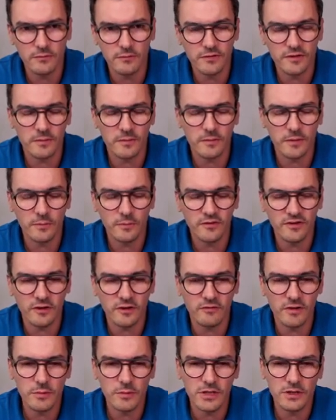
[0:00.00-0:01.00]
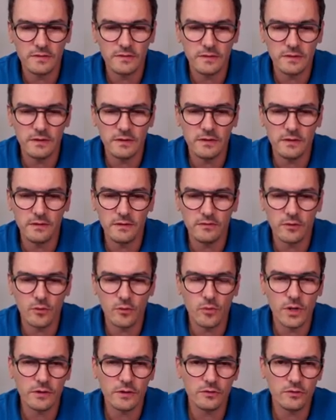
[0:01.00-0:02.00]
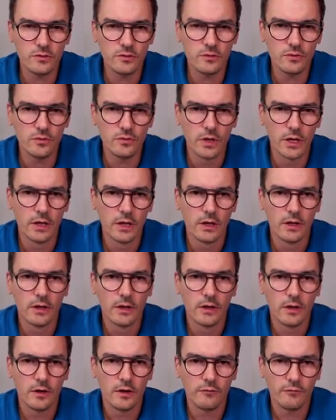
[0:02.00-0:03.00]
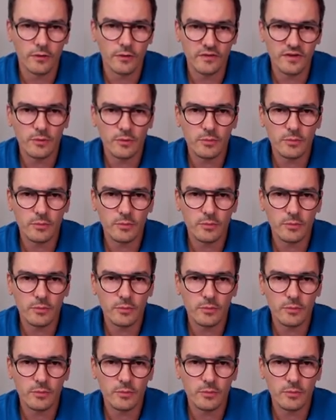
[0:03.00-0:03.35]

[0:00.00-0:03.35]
Observability is a way for the